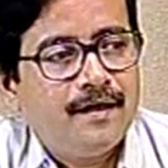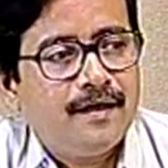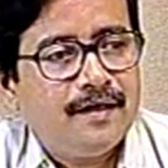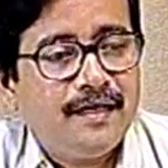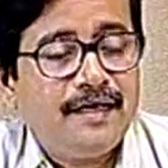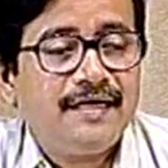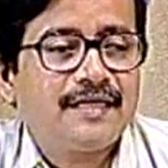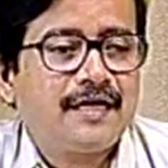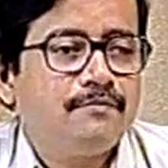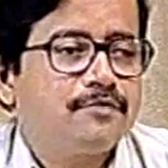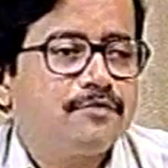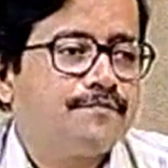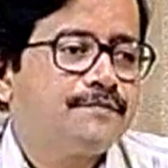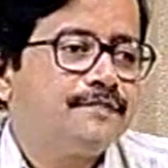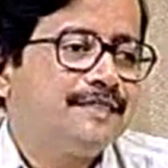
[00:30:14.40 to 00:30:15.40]
in terms
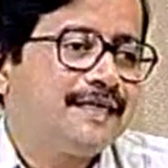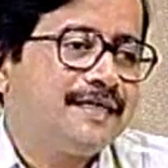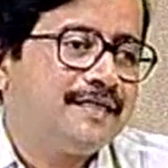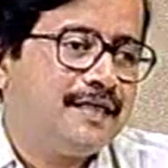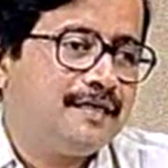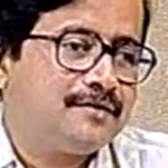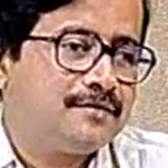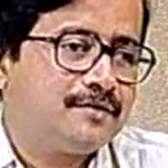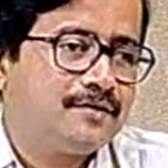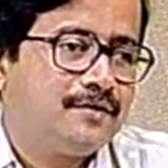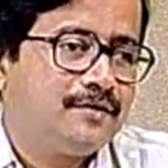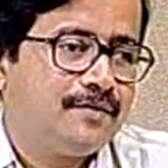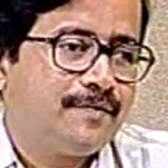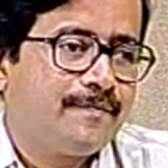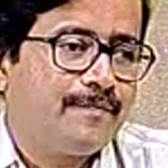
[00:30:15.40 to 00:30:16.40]
of signals.
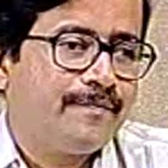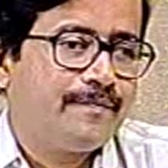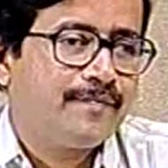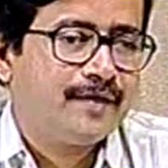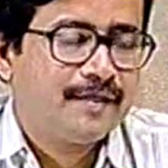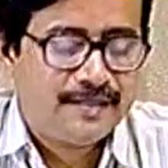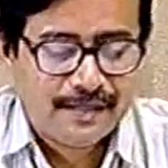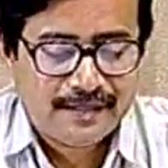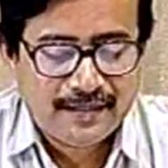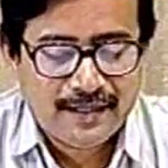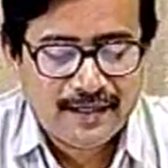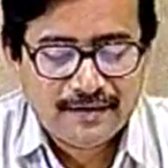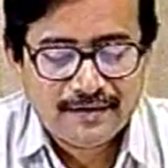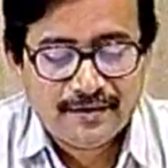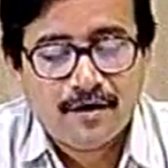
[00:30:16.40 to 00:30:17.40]

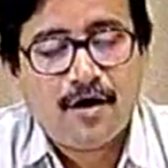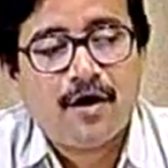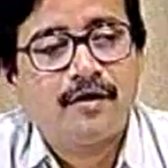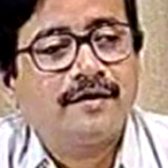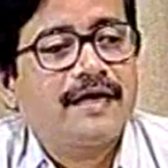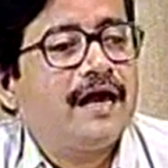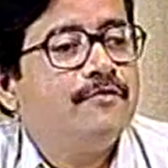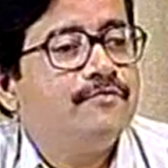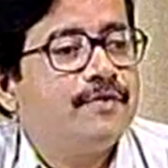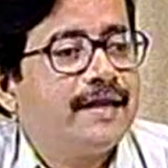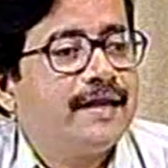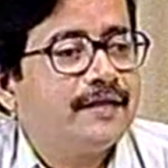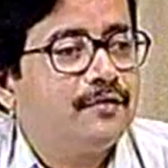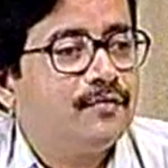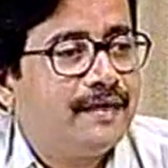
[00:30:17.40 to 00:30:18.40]
Signals are time
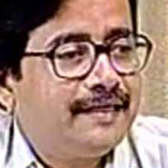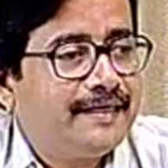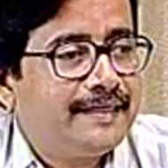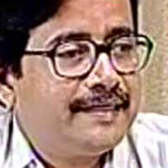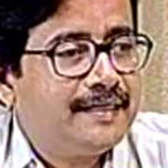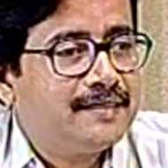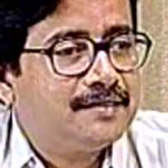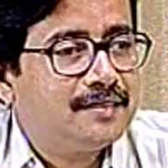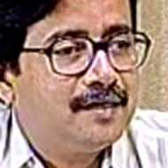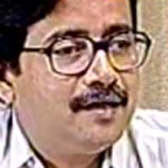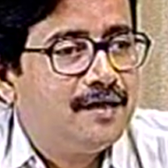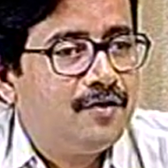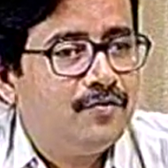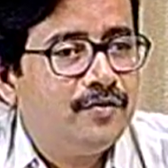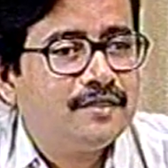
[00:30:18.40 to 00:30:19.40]
varying quantities
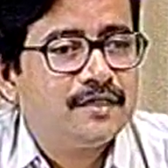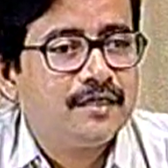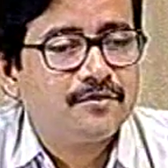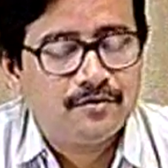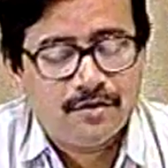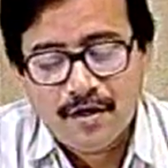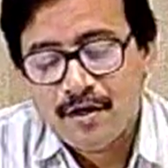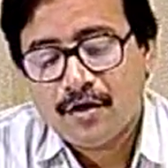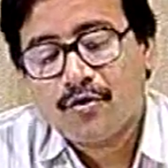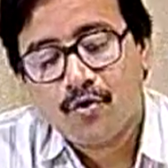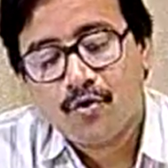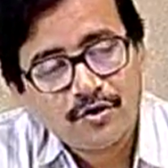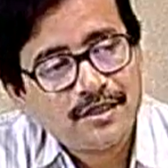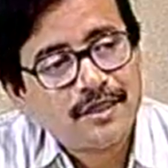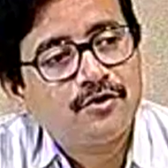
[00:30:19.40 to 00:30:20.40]
which are
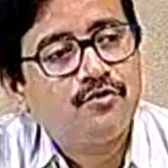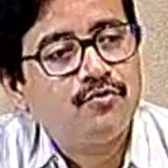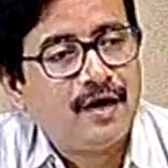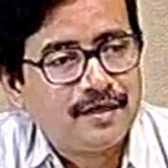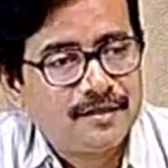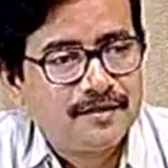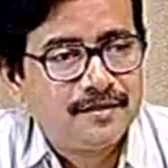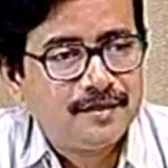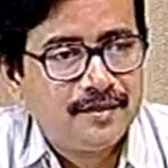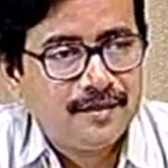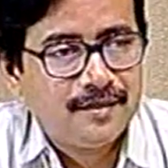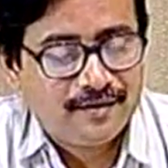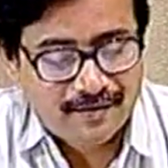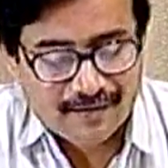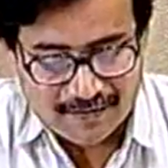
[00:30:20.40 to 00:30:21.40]
closer to us
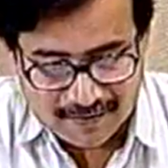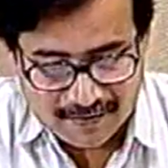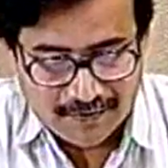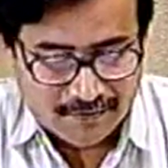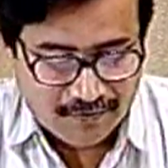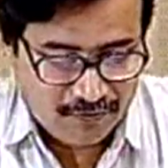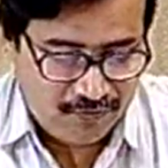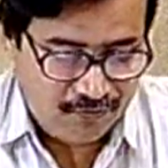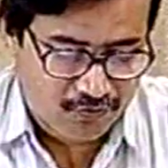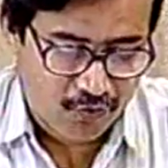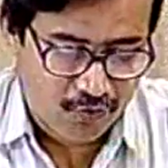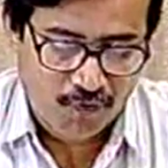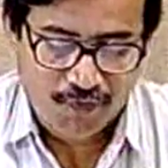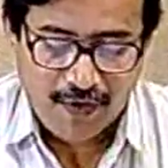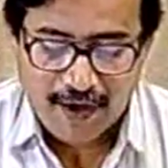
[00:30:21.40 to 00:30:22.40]
so
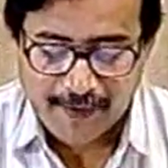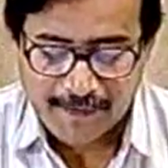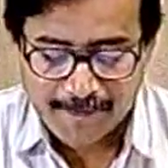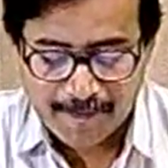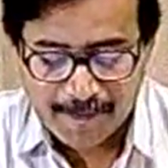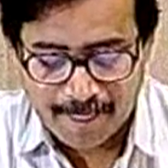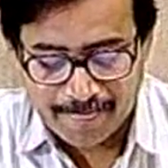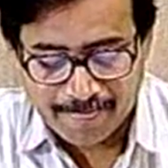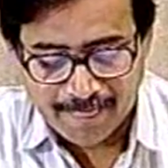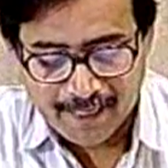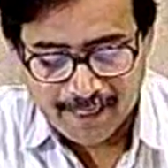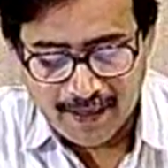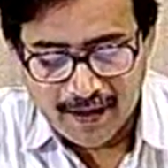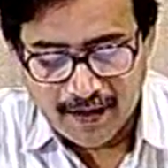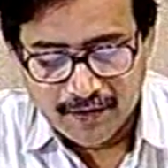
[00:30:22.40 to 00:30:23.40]
far.
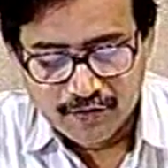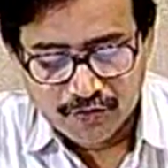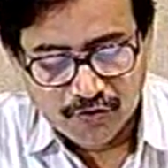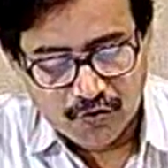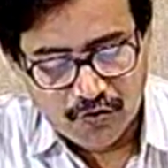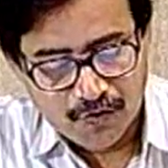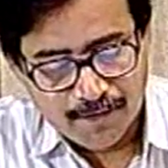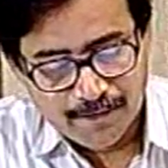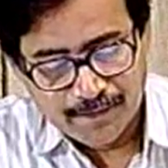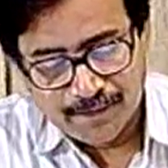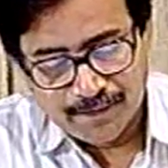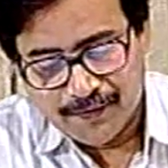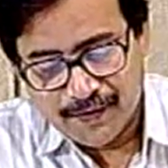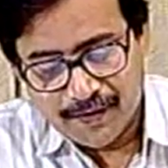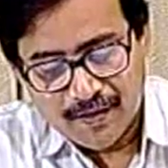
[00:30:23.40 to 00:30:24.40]
So
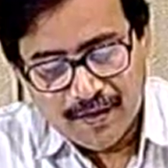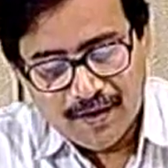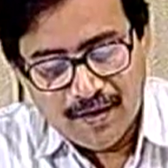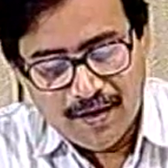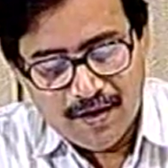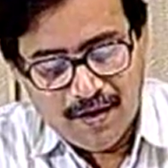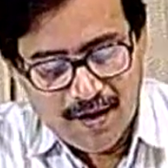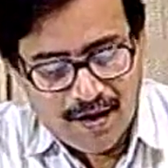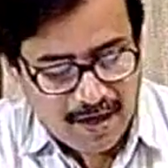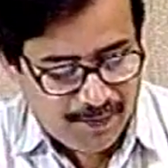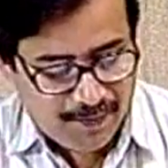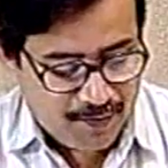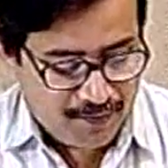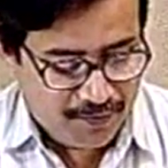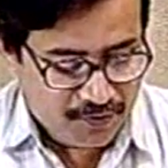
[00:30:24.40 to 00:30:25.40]
I
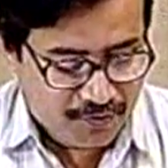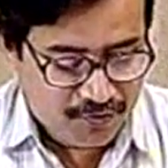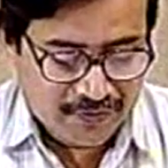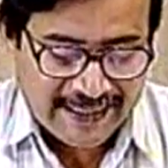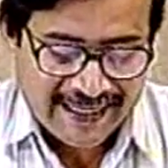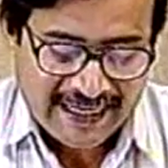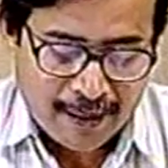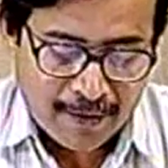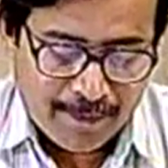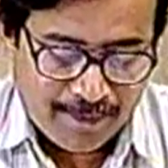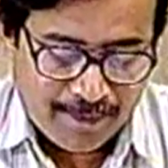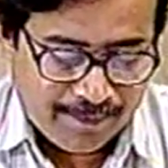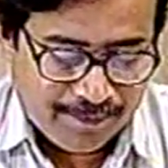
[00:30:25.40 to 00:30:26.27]
propose to take up